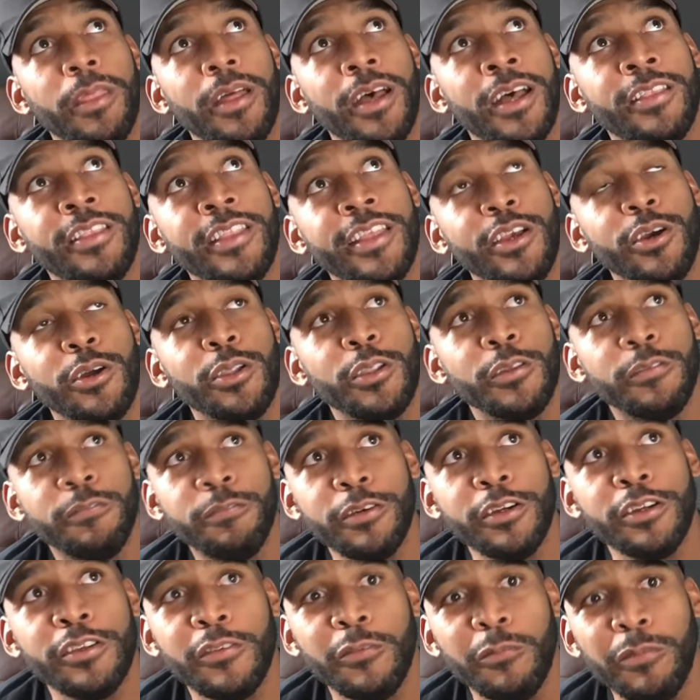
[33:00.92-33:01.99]
I think on the
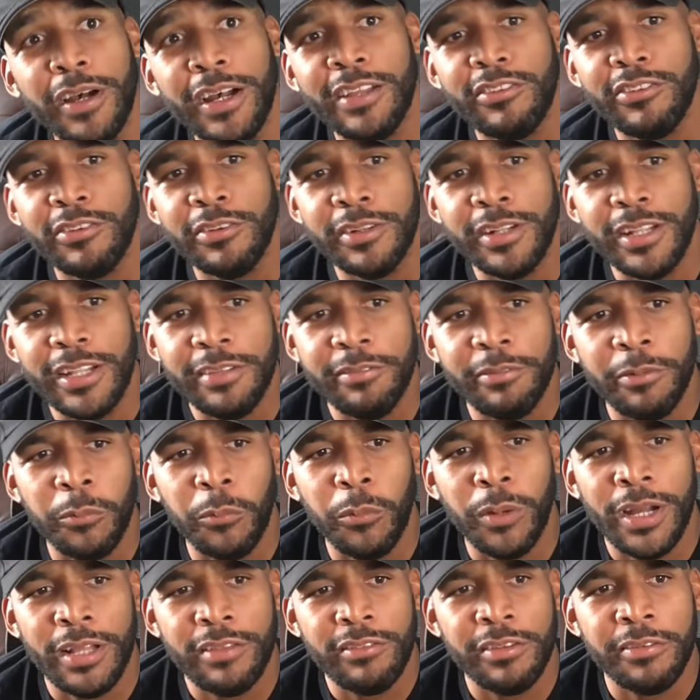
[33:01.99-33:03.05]
first watch, you're not even
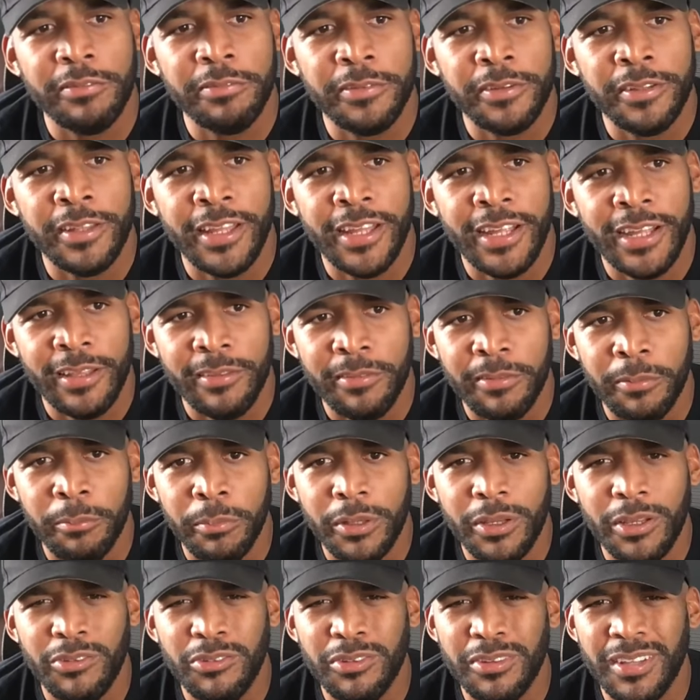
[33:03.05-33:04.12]
watching for that
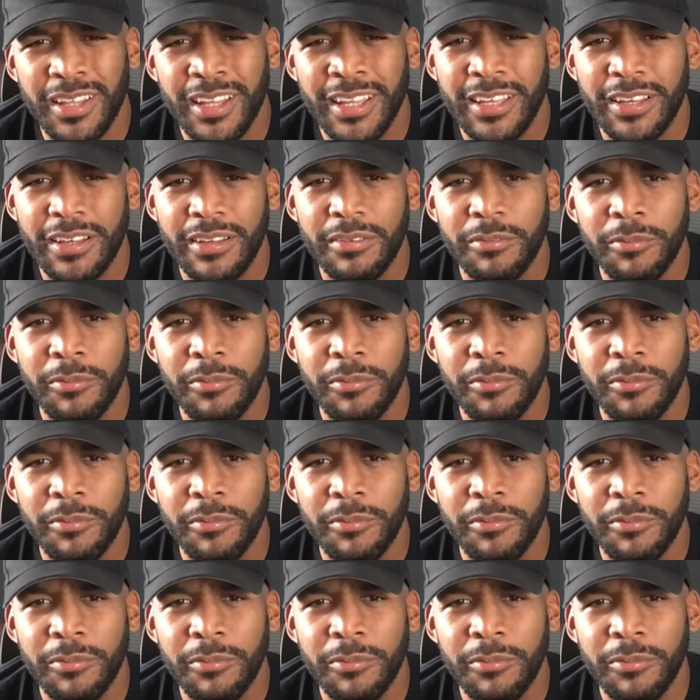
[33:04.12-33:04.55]
because you're like,